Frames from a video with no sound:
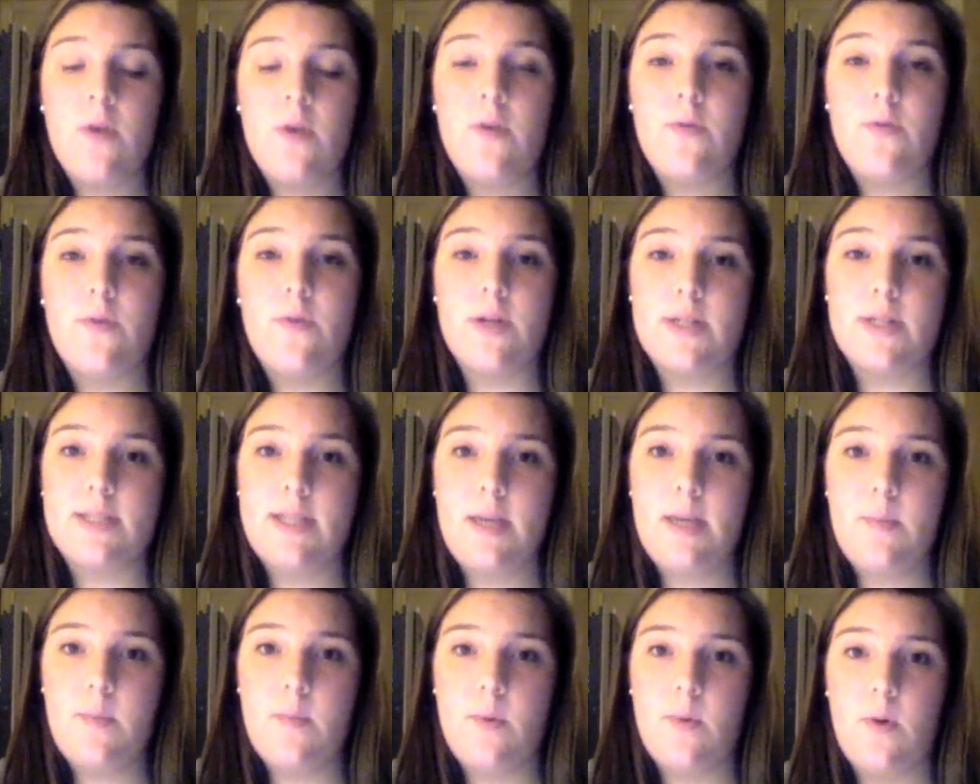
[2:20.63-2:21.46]
For
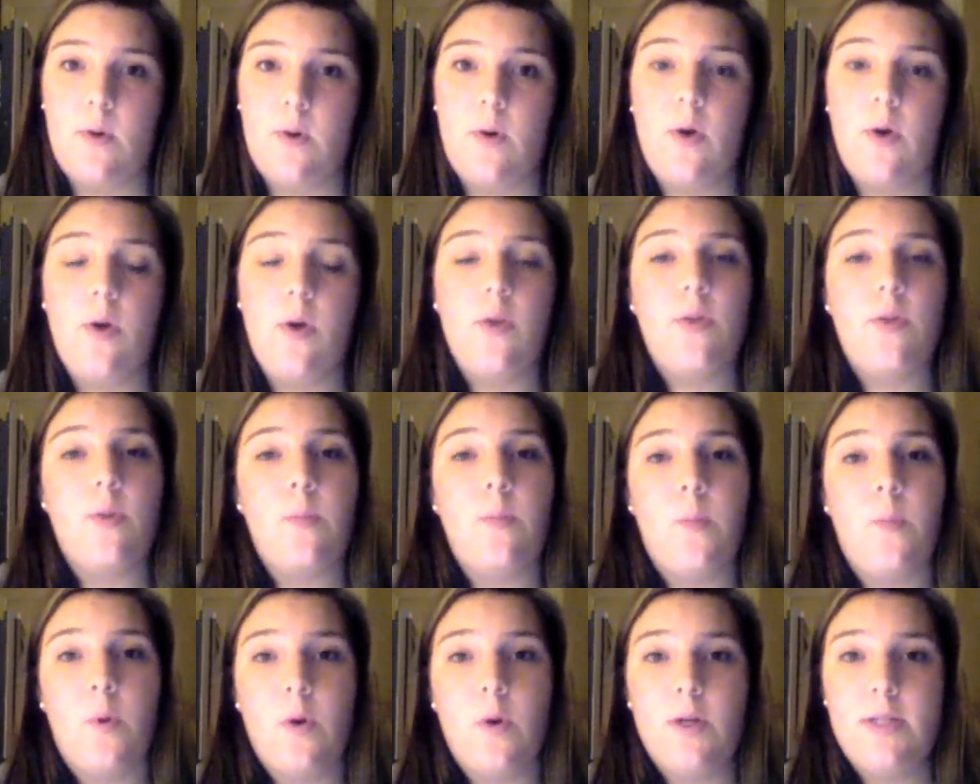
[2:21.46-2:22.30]
example, the
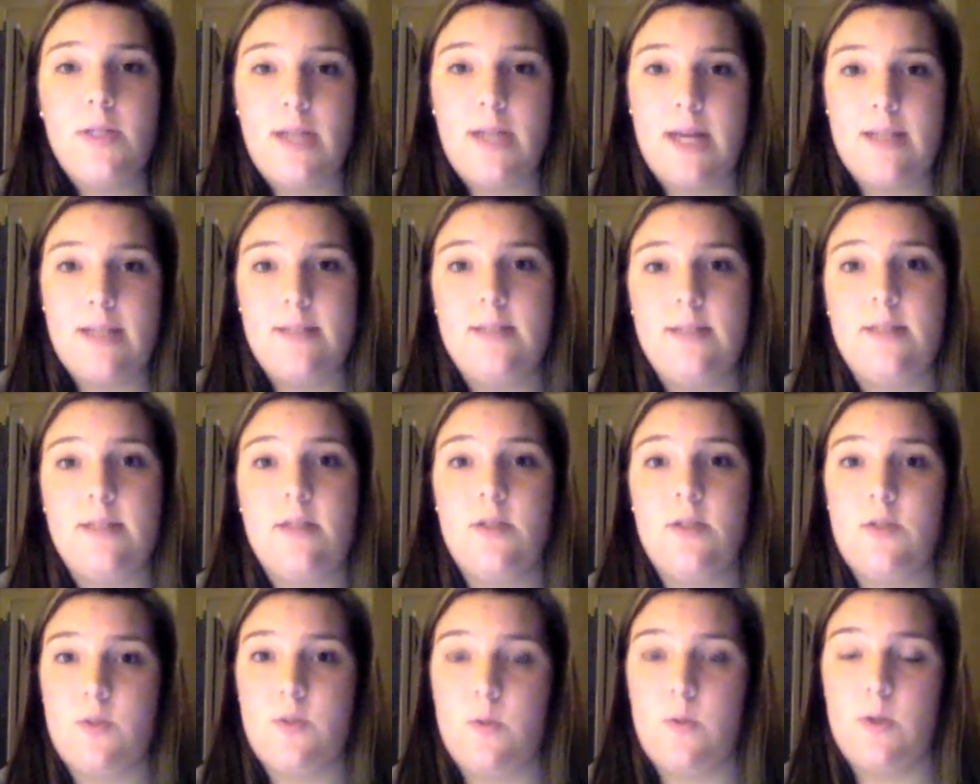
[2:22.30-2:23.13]
more dense the
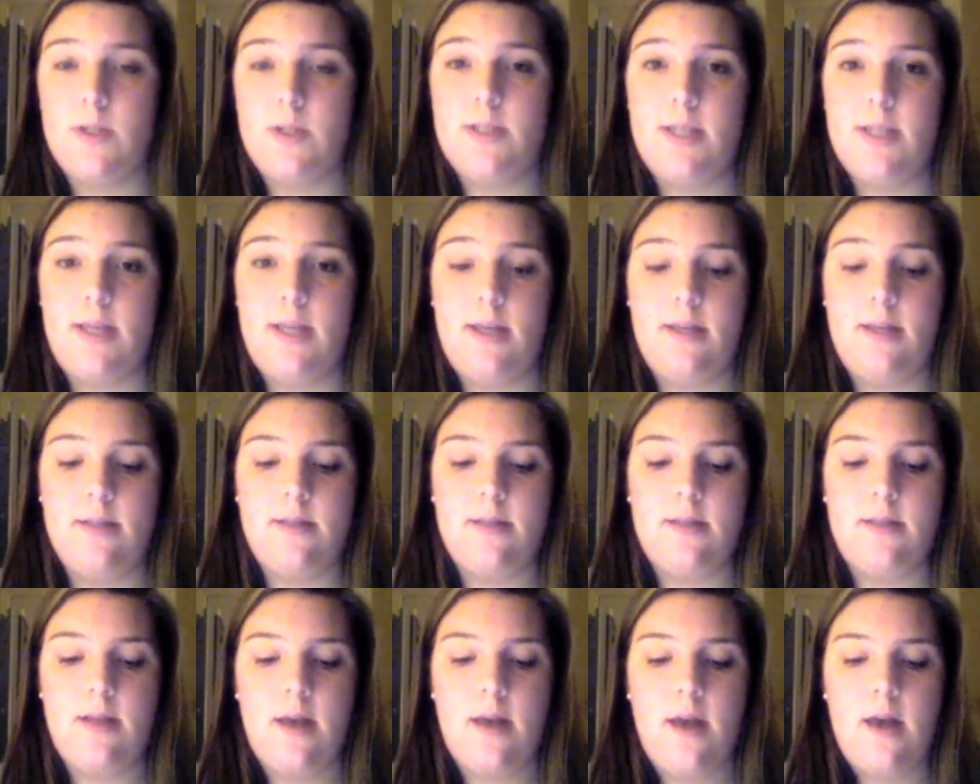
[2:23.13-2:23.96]
source
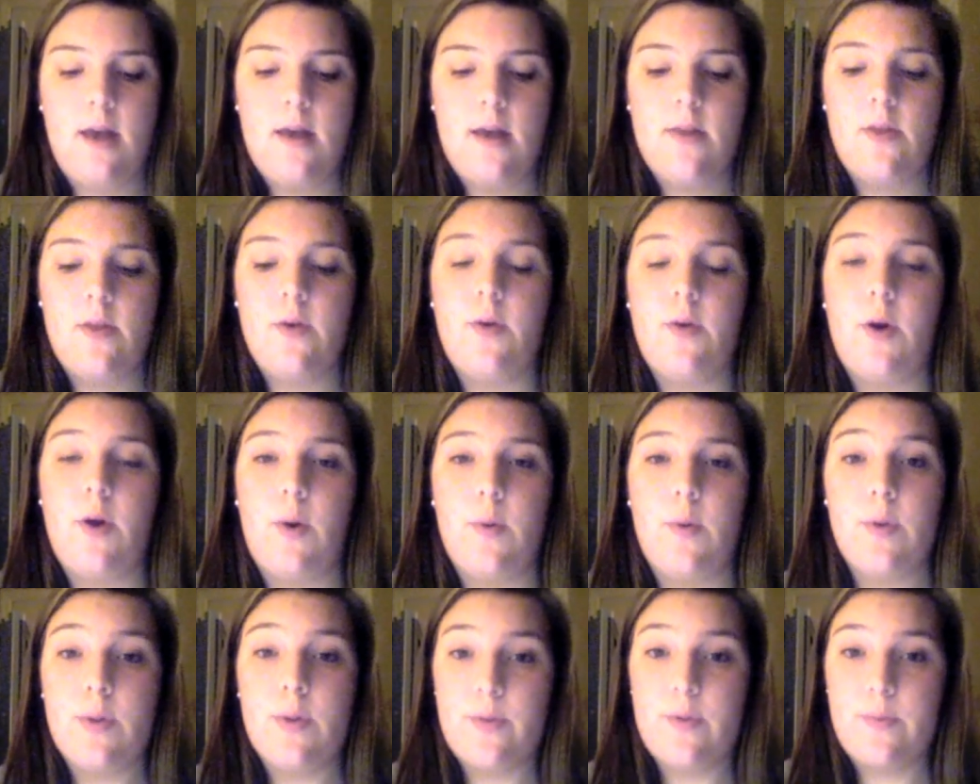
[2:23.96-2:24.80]
is, the
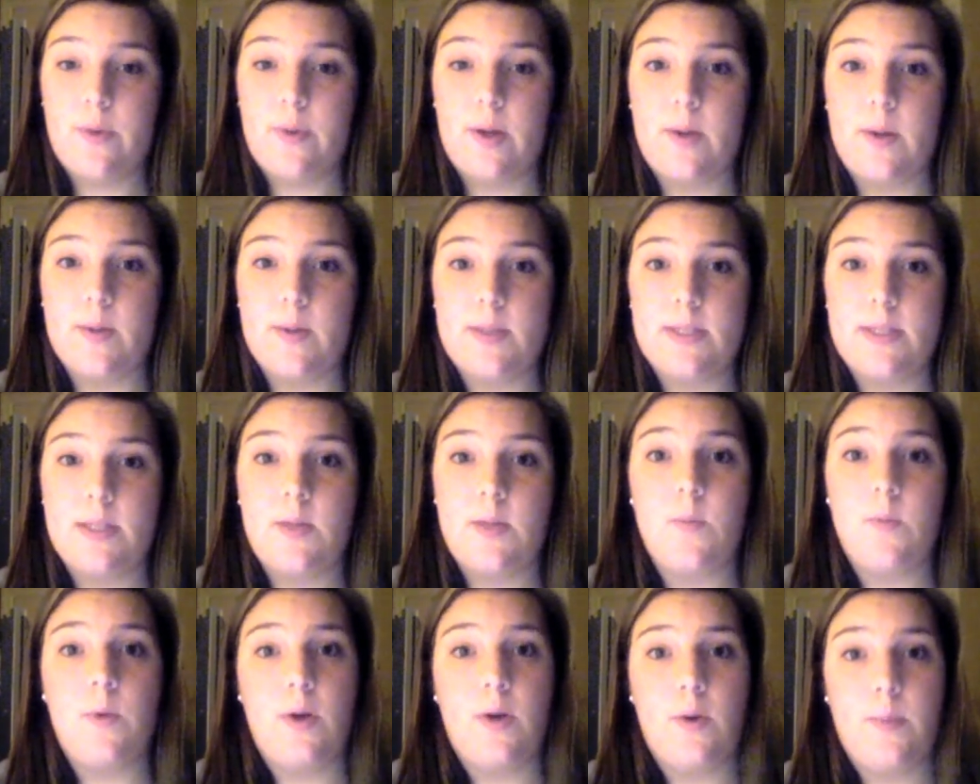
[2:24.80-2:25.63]
lower the frequency
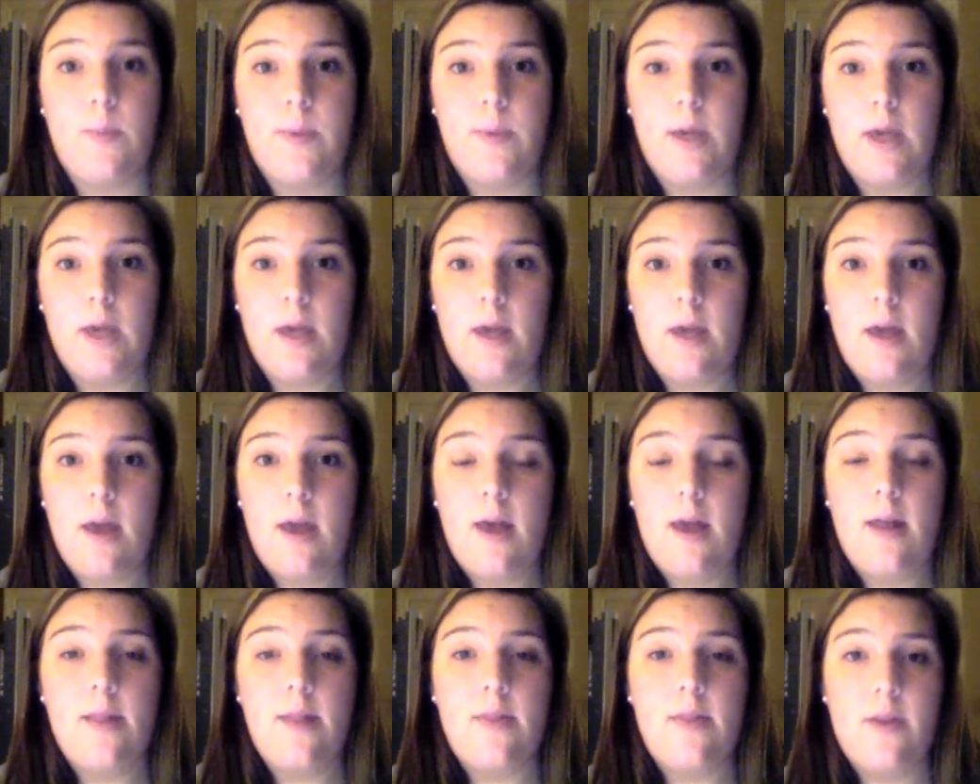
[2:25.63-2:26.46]
will be,
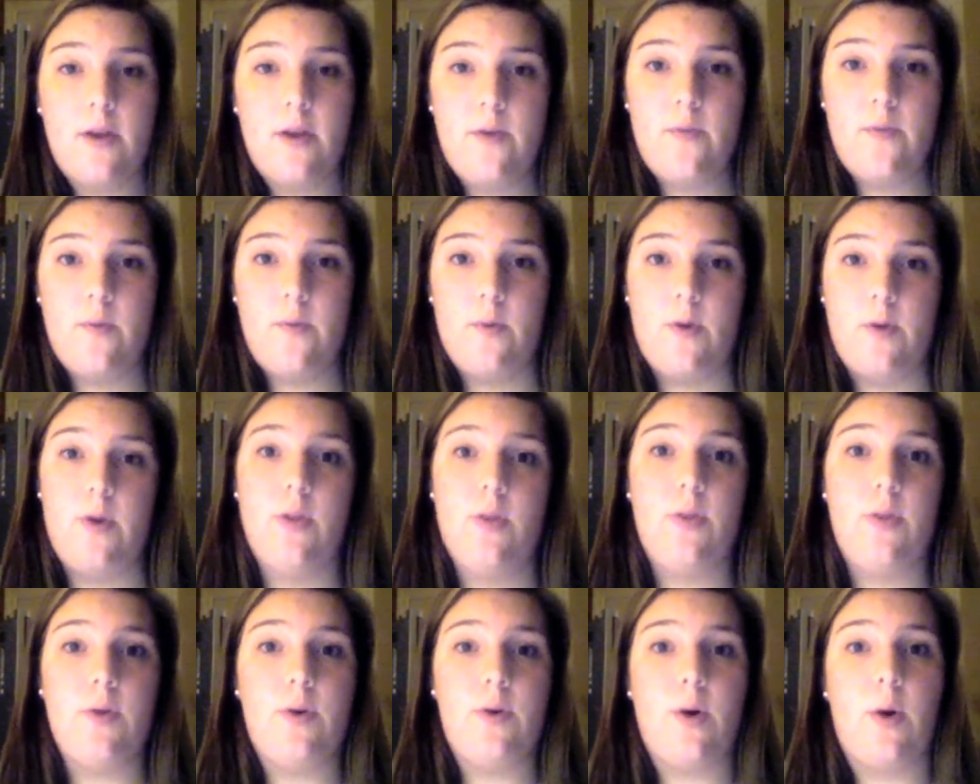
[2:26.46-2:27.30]
and therefore
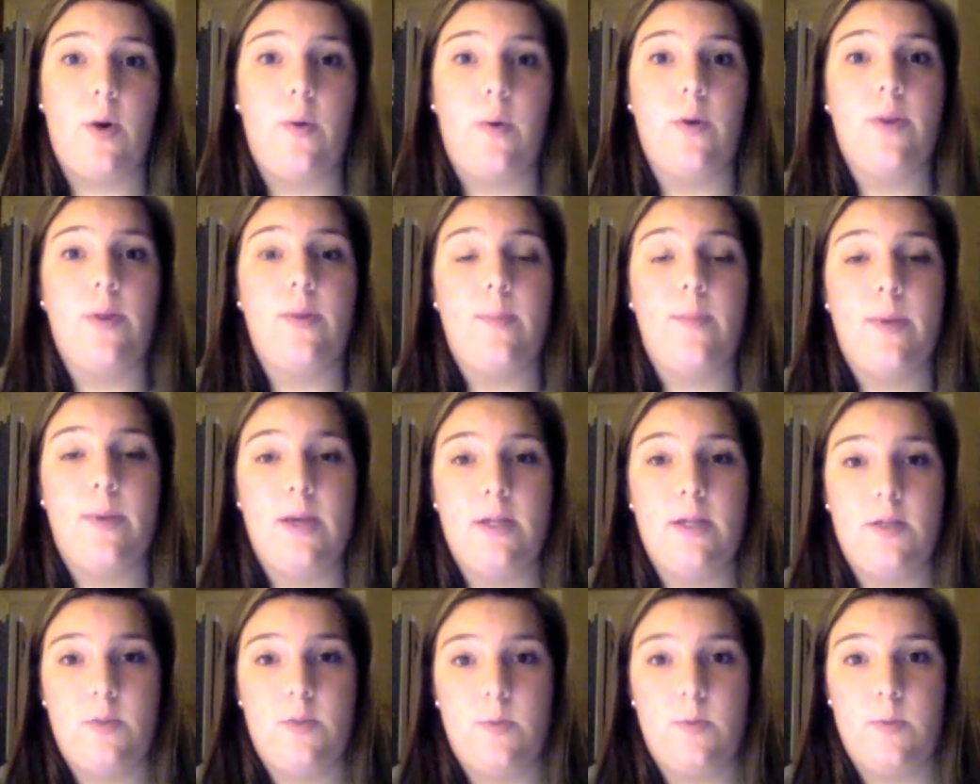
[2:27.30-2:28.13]
the lower the
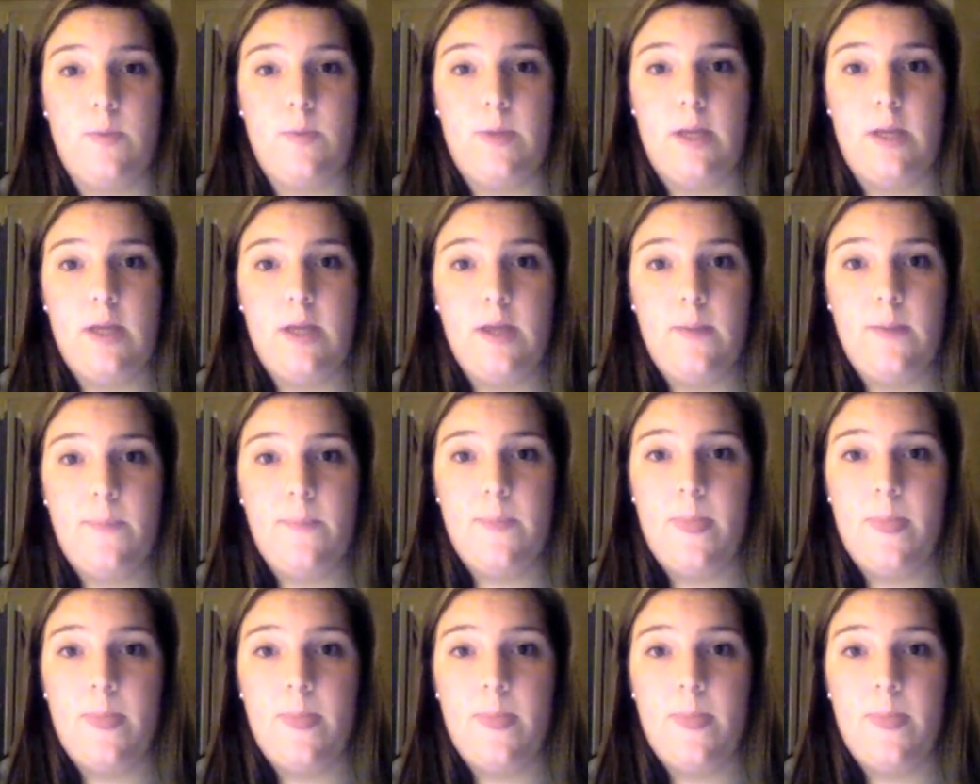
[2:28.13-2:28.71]
pitch will be.